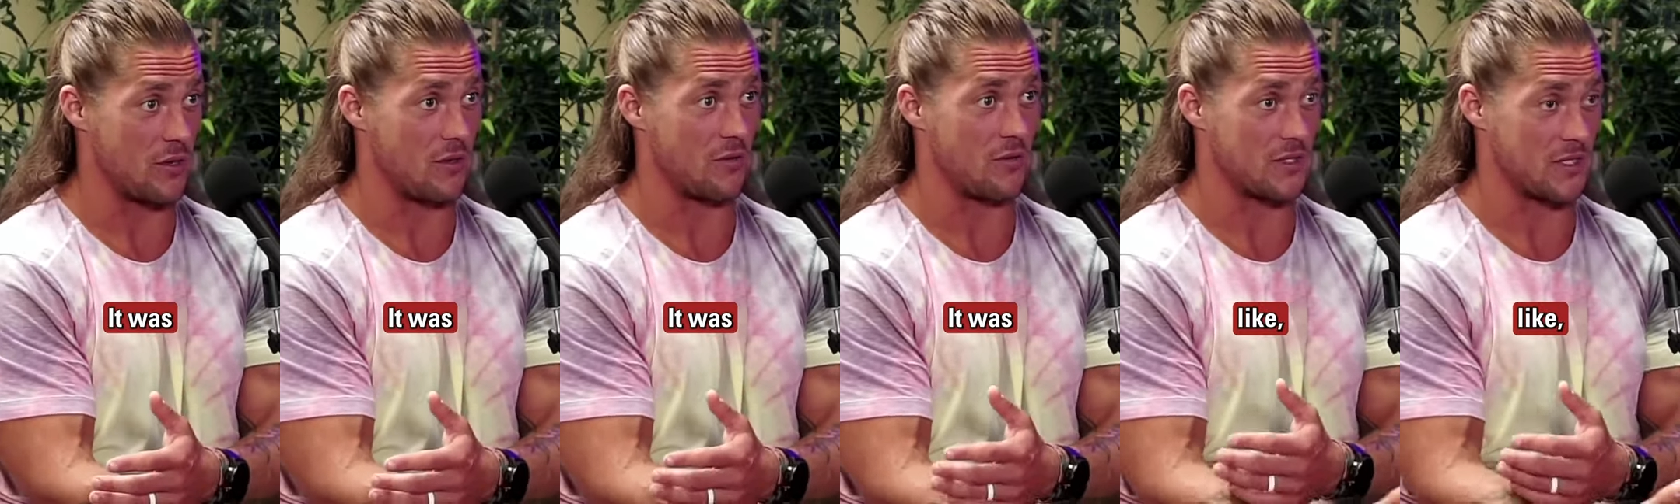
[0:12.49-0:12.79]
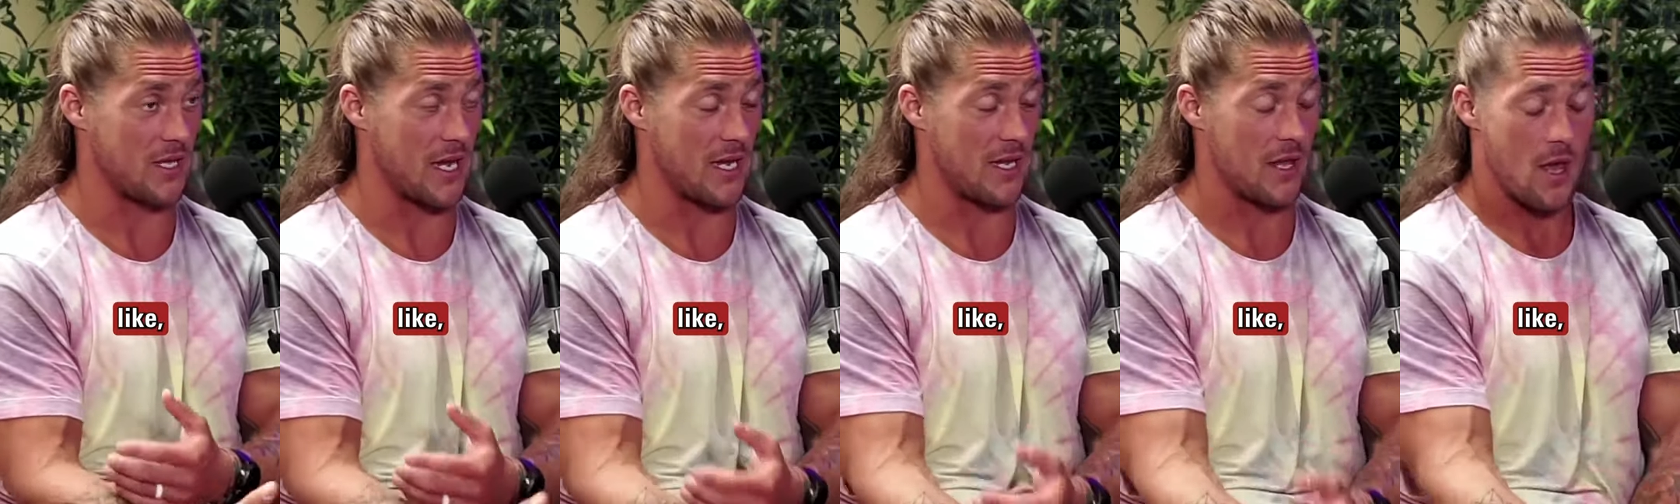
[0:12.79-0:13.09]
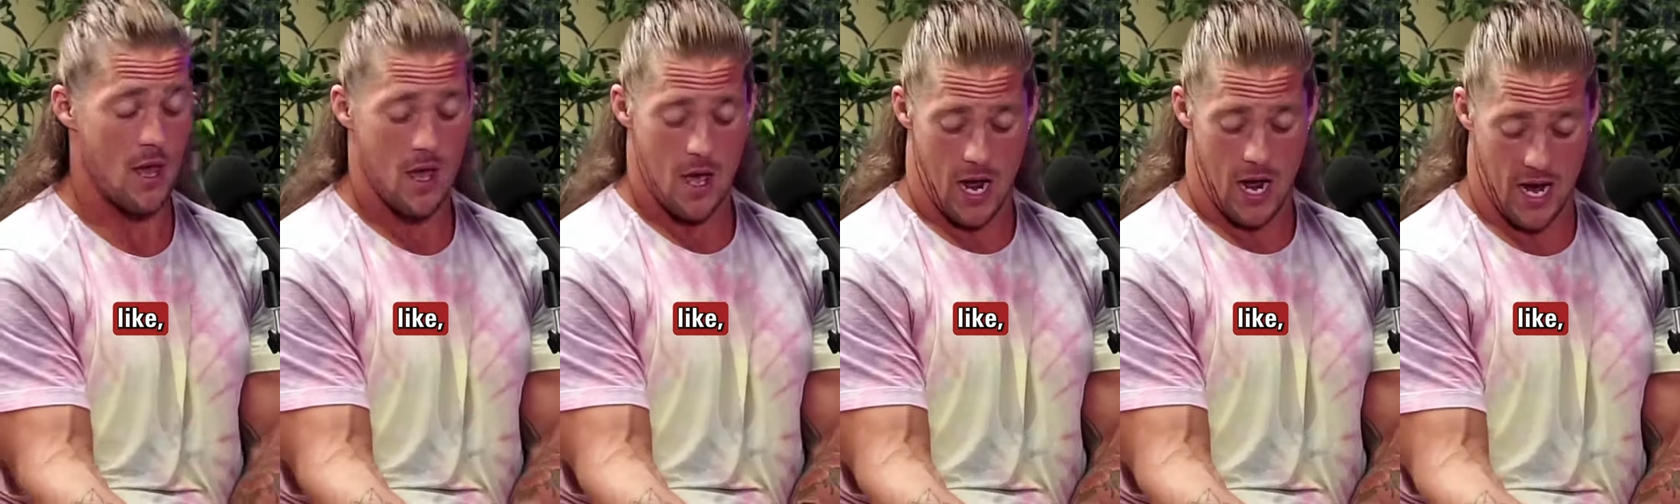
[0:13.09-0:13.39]
Oh, it was
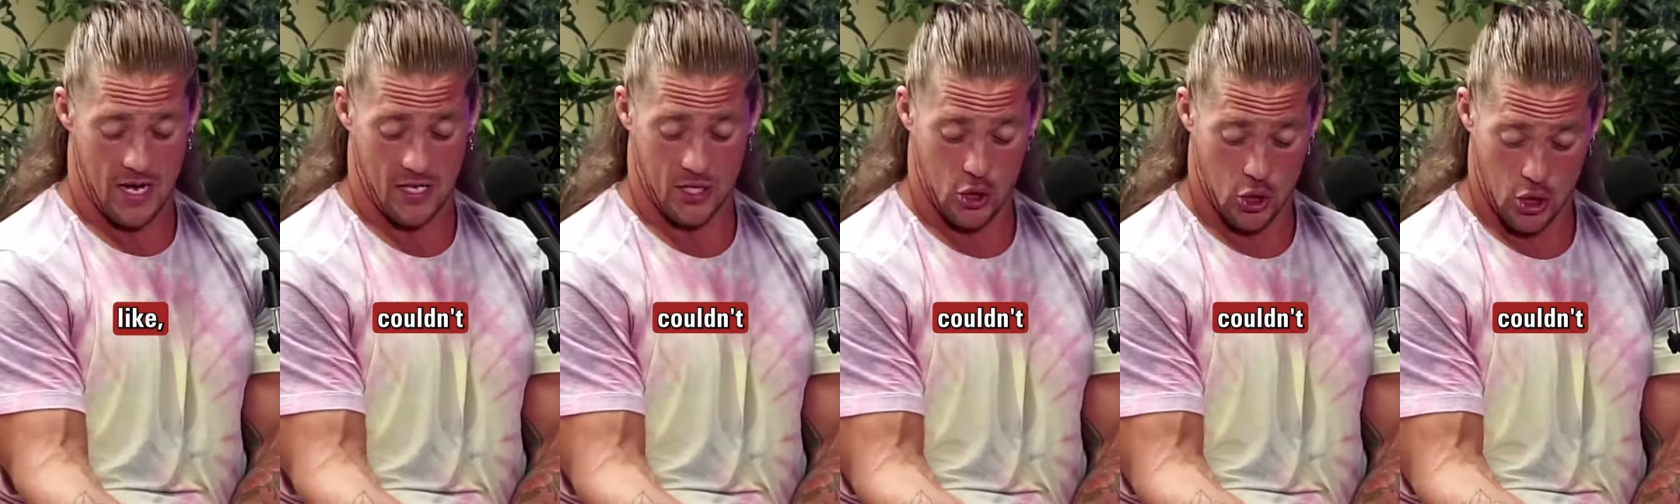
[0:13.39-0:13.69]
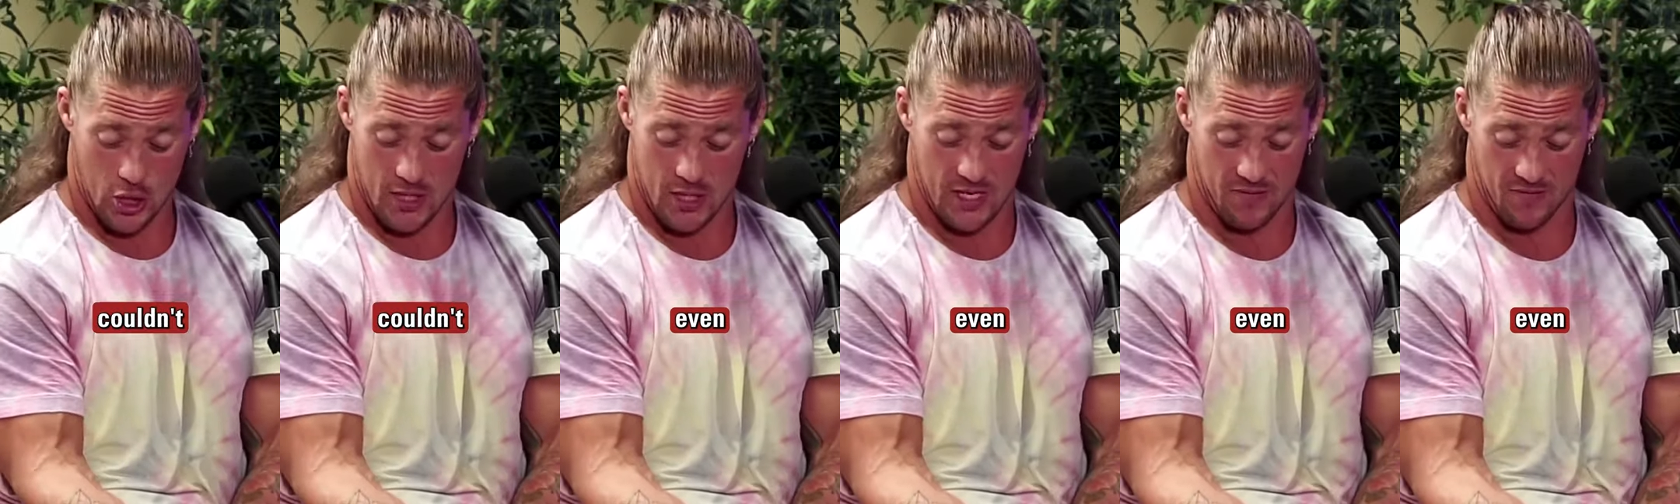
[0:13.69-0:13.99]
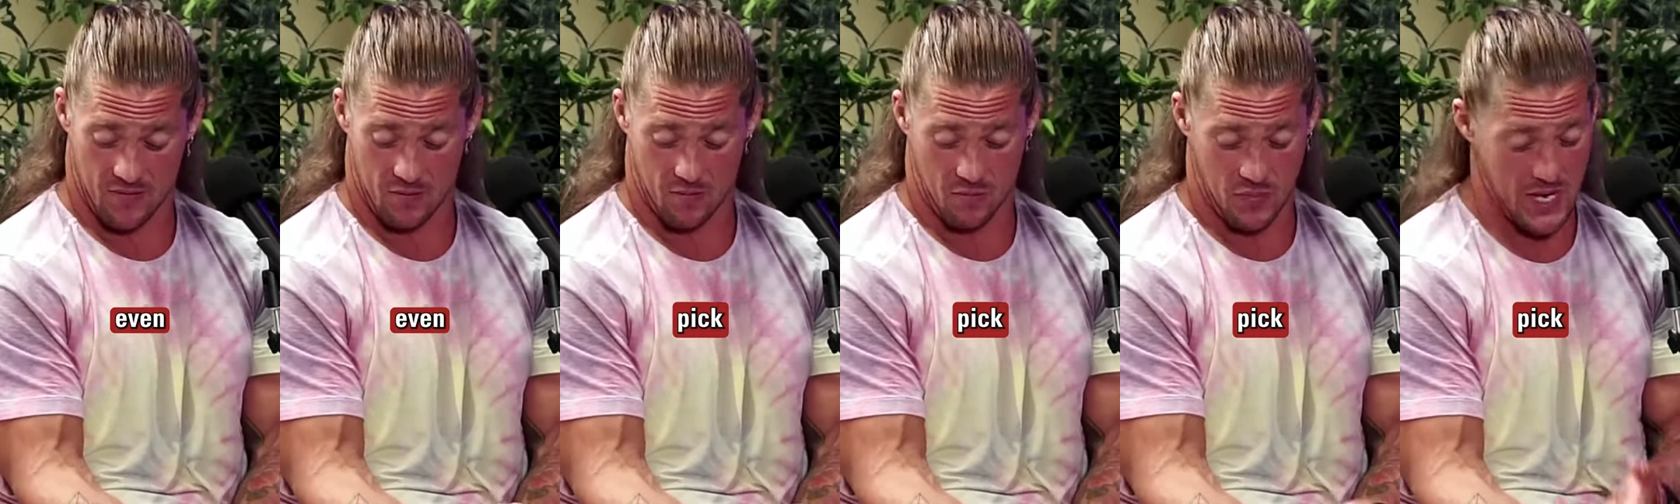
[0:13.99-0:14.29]
really? like it I work. couldn't
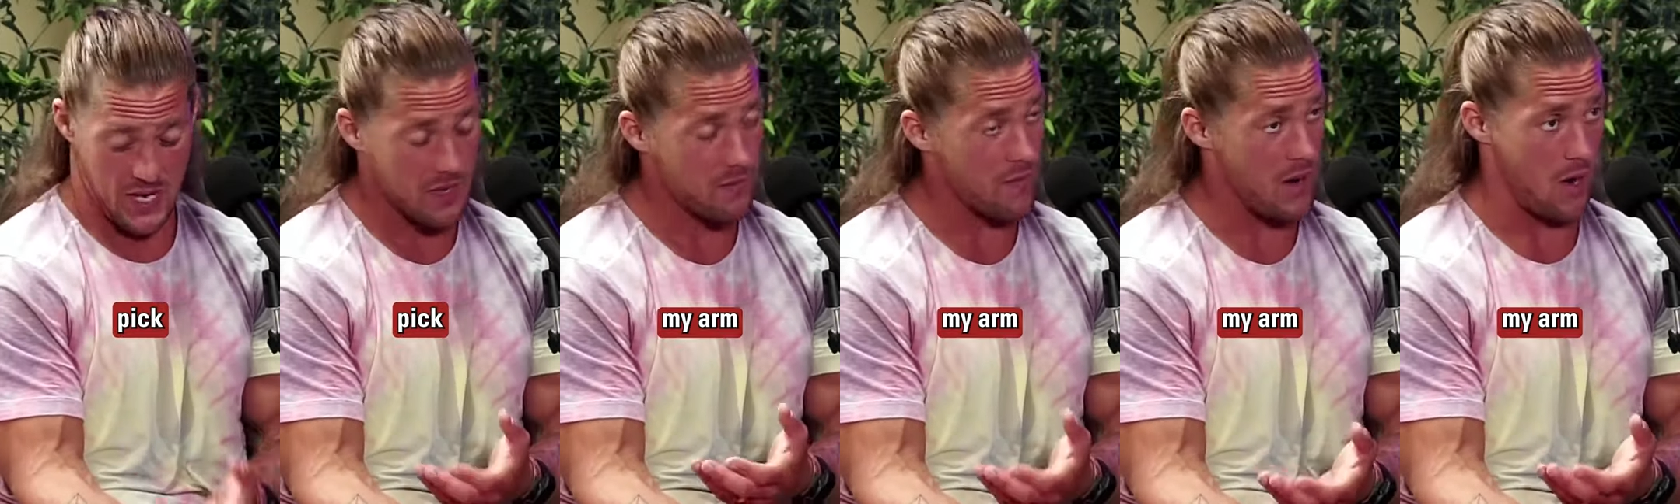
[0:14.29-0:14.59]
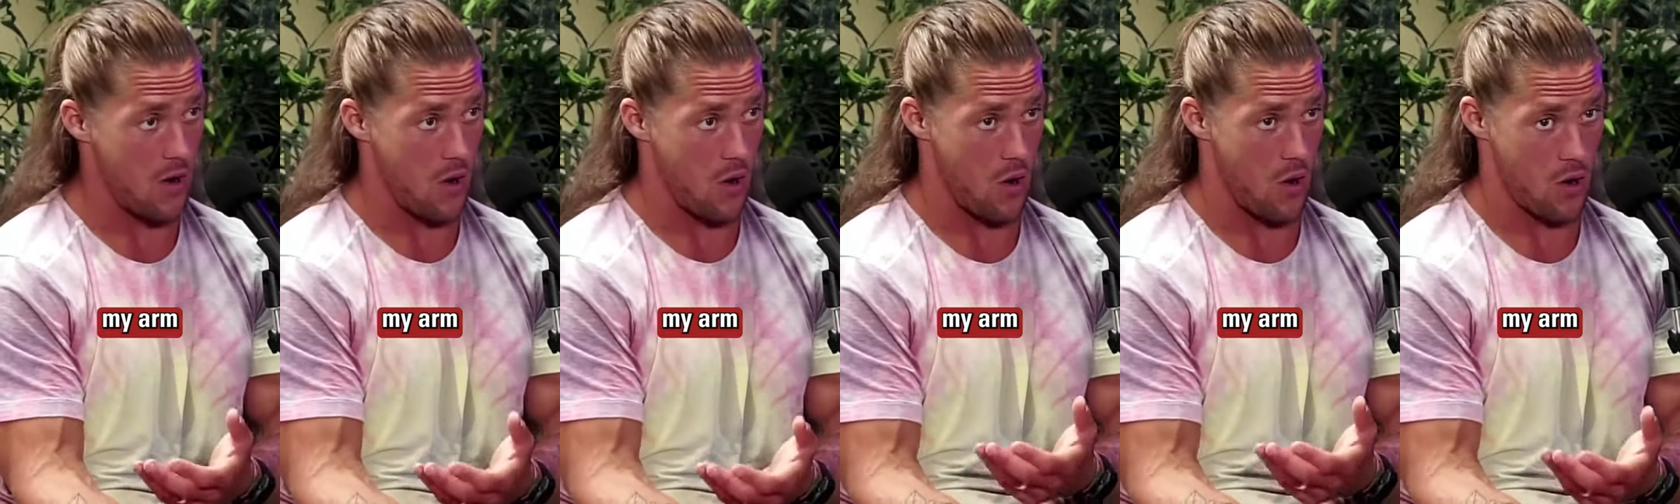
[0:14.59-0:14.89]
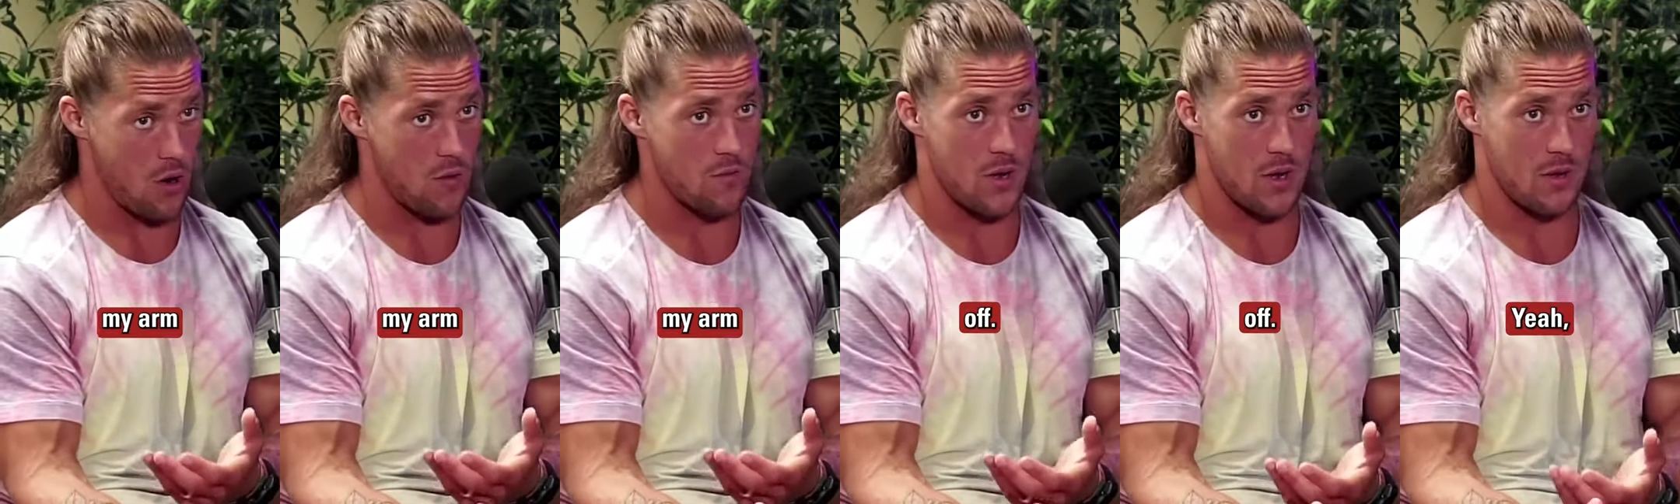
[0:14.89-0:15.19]
even pick my
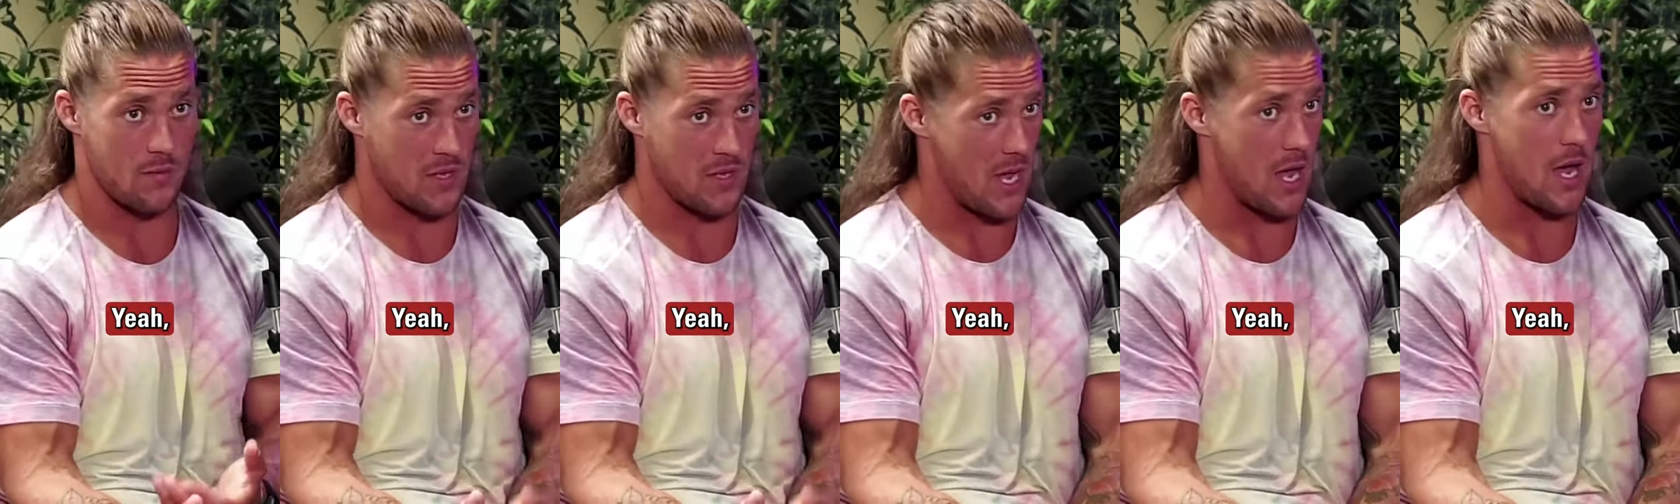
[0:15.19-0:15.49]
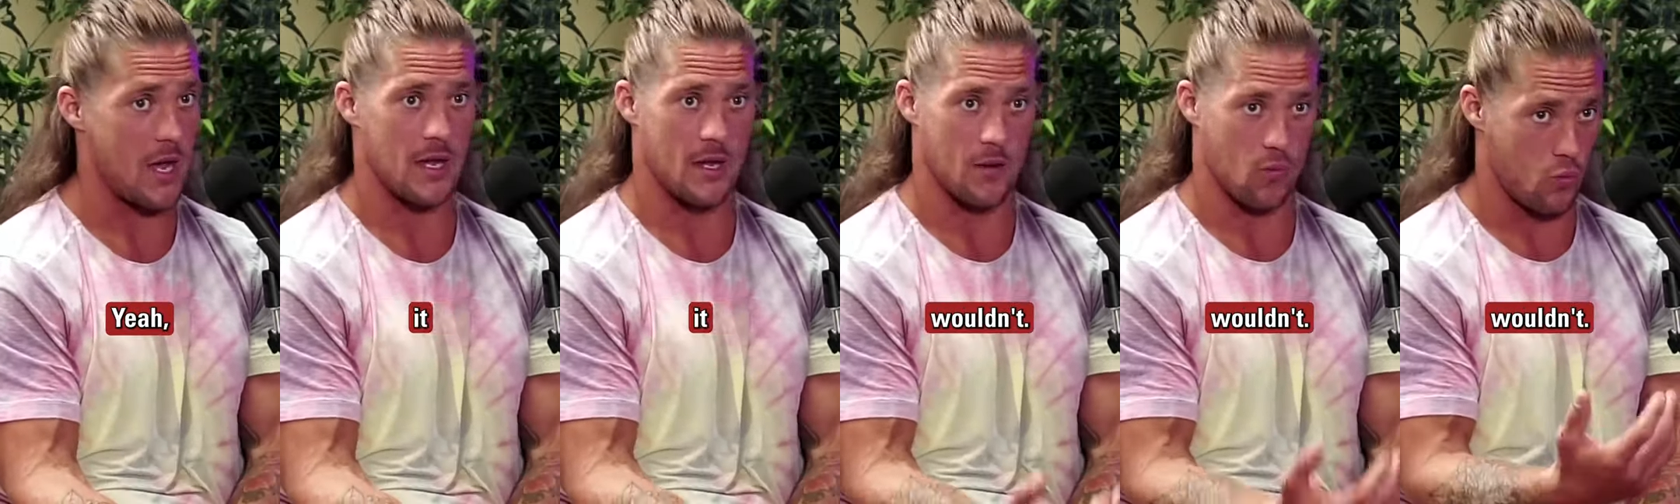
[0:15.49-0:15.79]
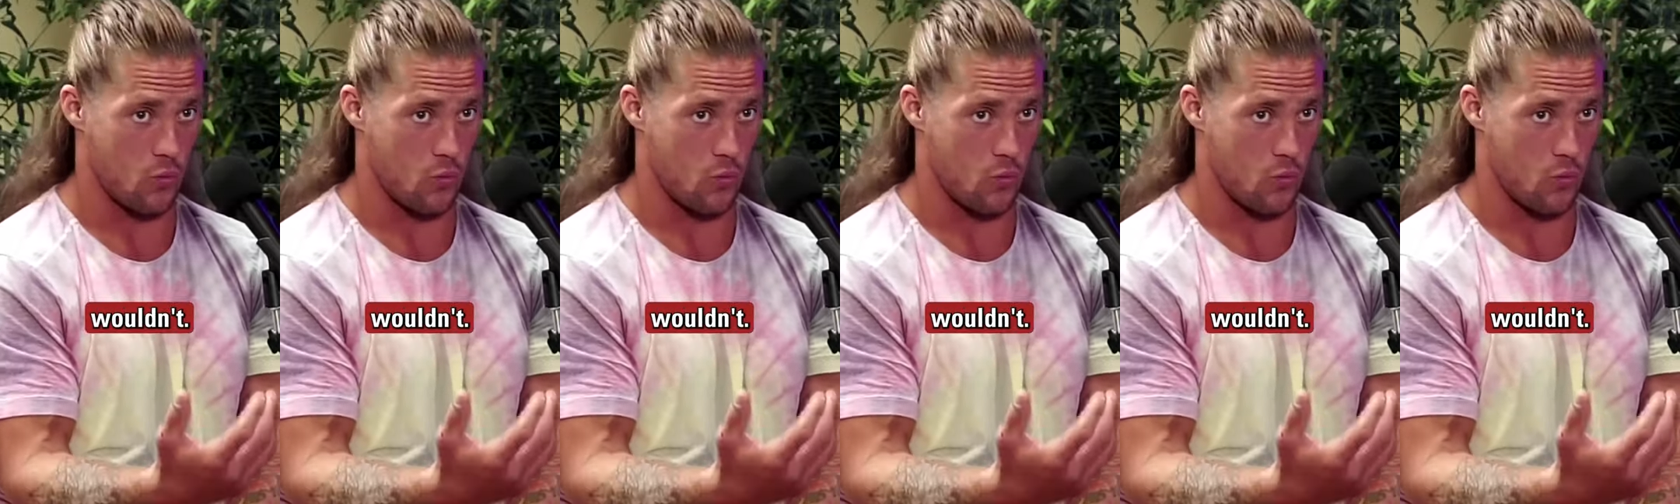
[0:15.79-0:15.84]
arm up. Yeah, yeah it